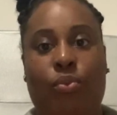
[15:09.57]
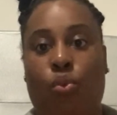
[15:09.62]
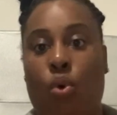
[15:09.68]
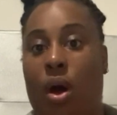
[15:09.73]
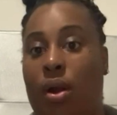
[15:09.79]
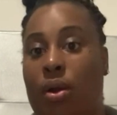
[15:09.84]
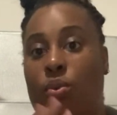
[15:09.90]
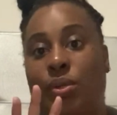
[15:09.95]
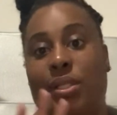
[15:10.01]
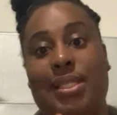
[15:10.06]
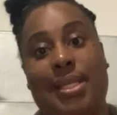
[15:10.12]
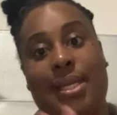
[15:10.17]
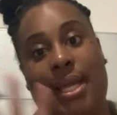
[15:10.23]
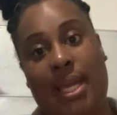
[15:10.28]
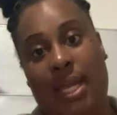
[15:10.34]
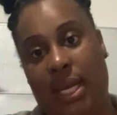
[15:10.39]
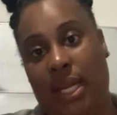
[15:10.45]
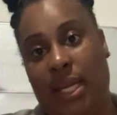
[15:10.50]
Water
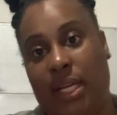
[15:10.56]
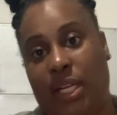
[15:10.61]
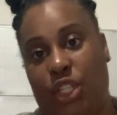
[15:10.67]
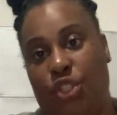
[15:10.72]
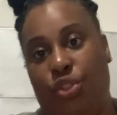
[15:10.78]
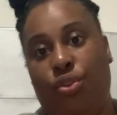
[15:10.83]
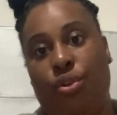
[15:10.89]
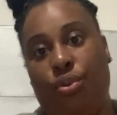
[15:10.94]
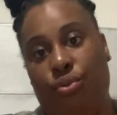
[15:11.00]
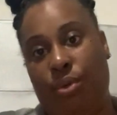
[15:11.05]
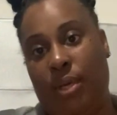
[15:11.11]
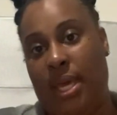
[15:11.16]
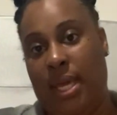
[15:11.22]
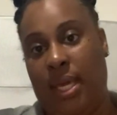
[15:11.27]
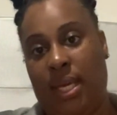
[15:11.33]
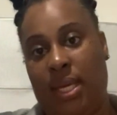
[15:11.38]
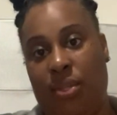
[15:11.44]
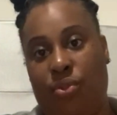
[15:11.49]
wasn't in it because you know you
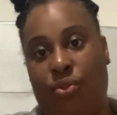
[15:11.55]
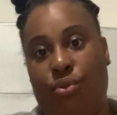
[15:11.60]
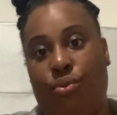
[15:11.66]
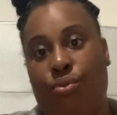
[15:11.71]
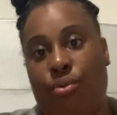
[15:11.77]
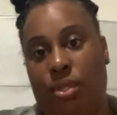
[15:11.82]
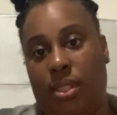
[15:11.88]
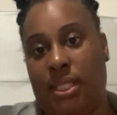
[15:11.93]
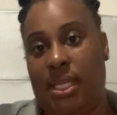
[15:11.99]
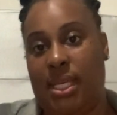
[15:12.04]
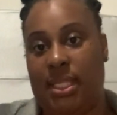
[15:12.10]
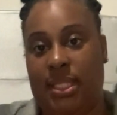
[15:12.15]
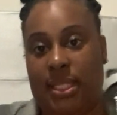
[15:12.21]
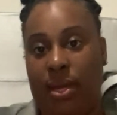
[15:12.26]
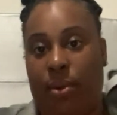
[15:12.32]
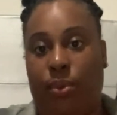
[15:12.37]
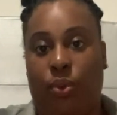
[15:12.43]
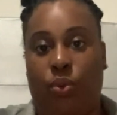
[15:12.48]
can't get through
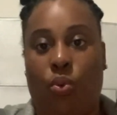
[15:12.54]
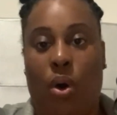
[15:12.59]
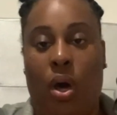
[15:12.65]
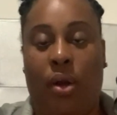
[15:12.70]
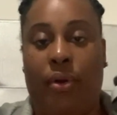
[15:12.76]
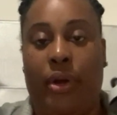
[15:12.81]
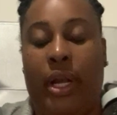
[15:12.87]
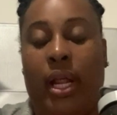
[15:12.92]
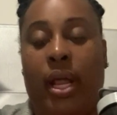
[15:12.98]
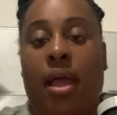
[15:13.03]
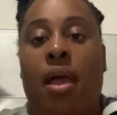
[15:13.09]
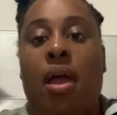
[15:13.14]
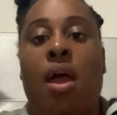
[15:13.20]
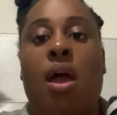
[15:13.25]
TSA with water in it.